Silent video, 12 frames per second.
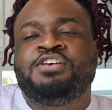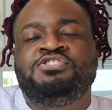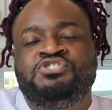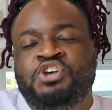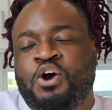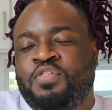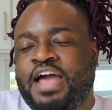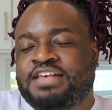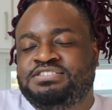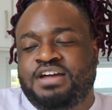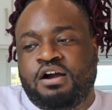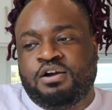So
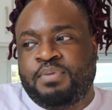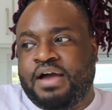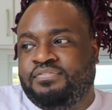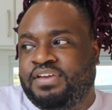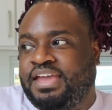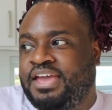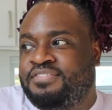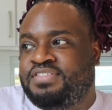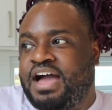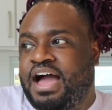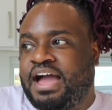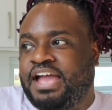let's talk about the In
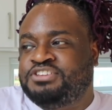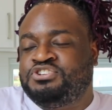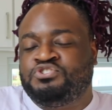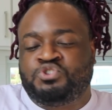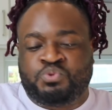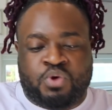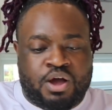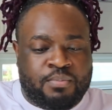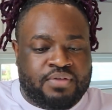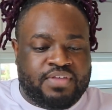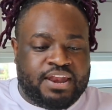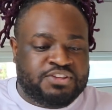the Heights
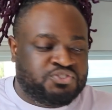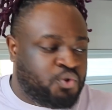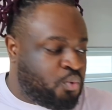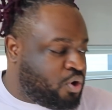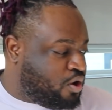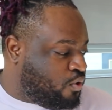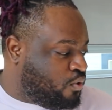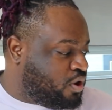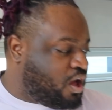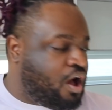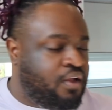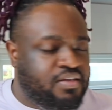drama that is going
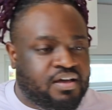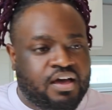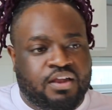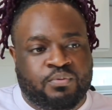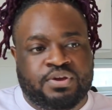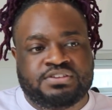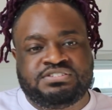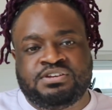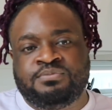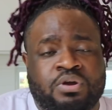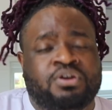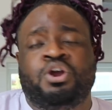on, all the
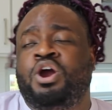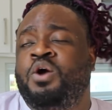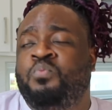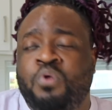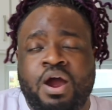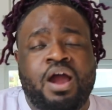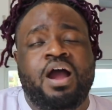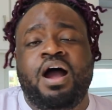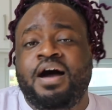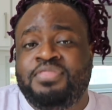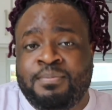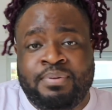colorism. Girl, where
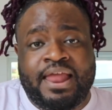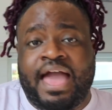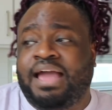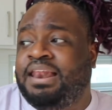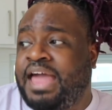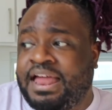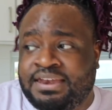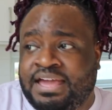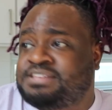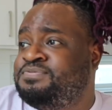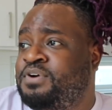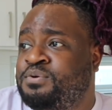are the black
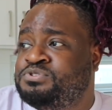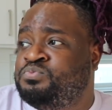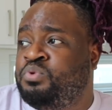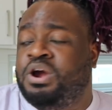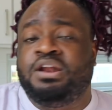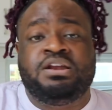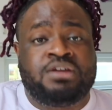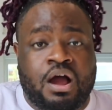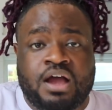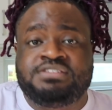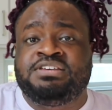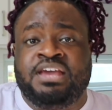Latinx folks? Where are the
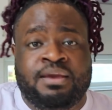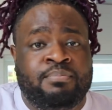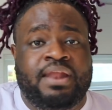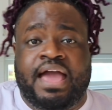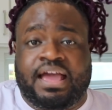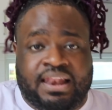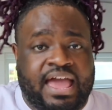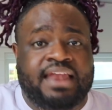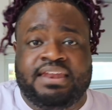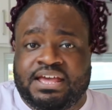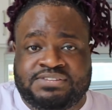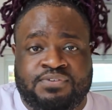dark-skinned black
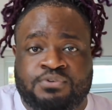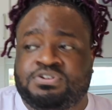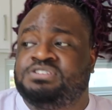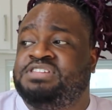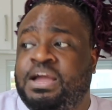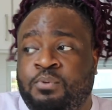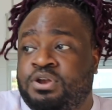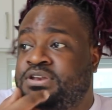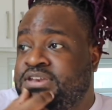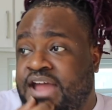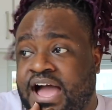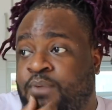Latinx folks? Because they were
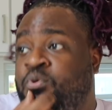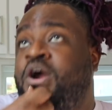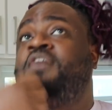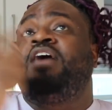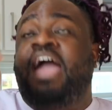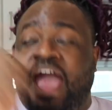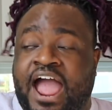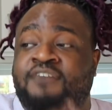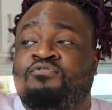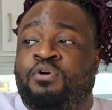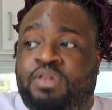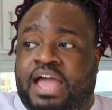not. Where are the
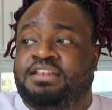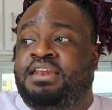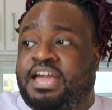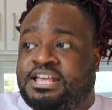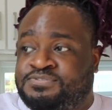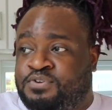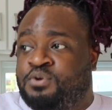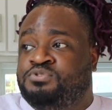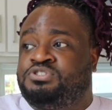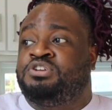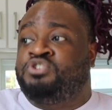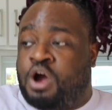afro-Latinx folks?
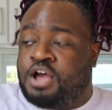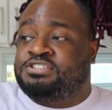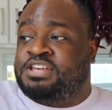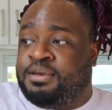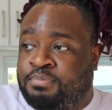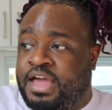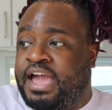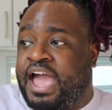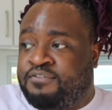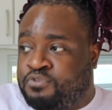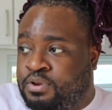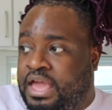The dark-skinned black
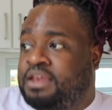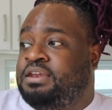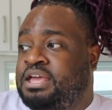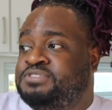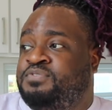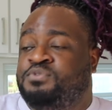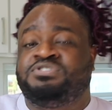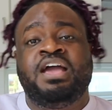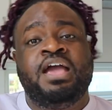afro-Latinx folks?